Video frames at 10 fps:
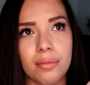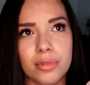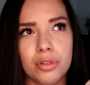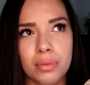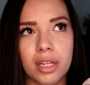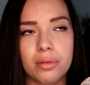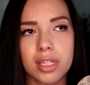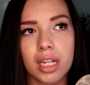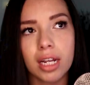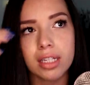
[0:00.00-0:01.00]
I'm assuming it
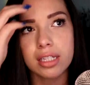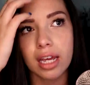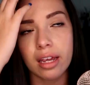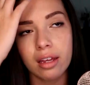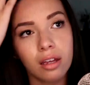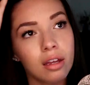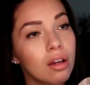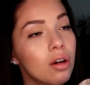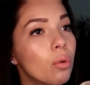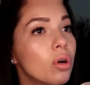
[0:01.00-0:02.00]
was the next day,
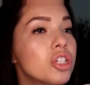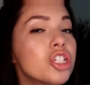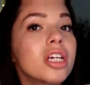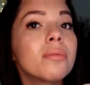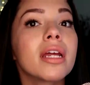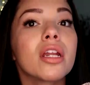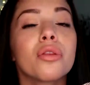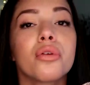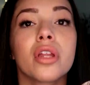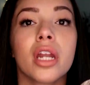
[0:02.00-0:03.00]
once she had made it
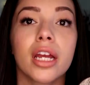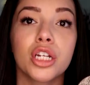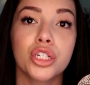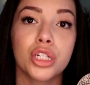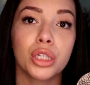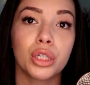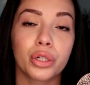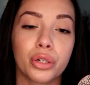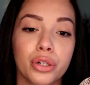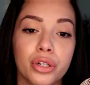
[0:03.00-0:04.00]
through the night, she
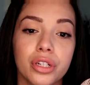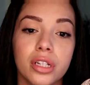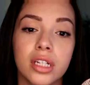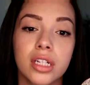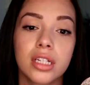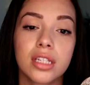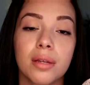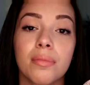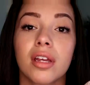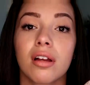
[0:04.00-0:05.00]
learned
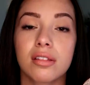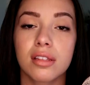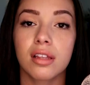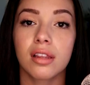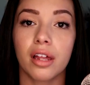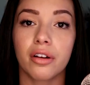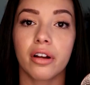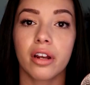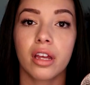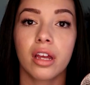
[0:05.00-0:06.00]
something else that
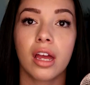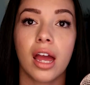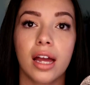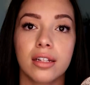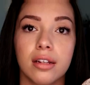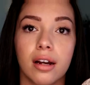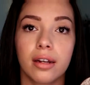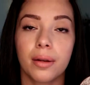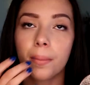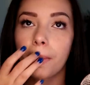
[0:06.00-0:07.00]
Leonard had
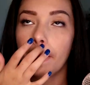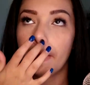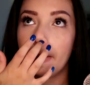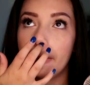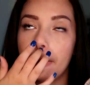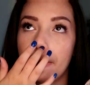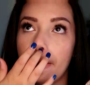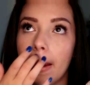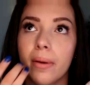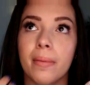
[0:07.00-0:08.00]
done, and
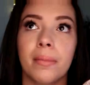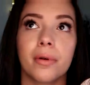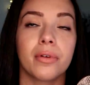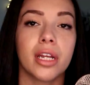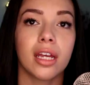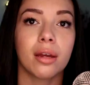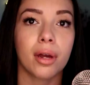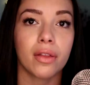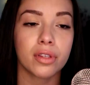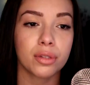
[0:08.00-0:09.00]
I remember reading
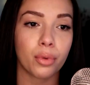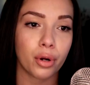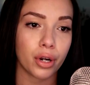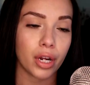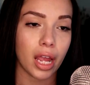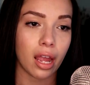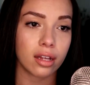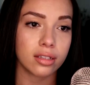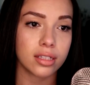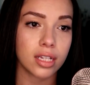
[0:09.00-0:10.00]
about this part,
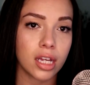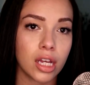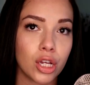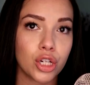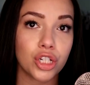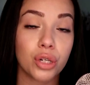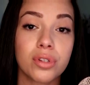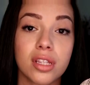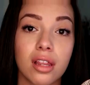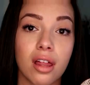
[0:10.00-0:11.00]
and she
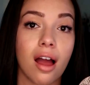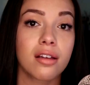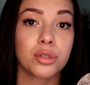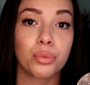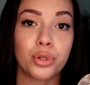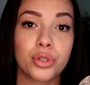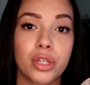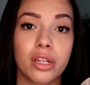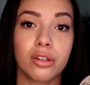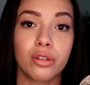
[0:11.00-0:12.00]
was the last person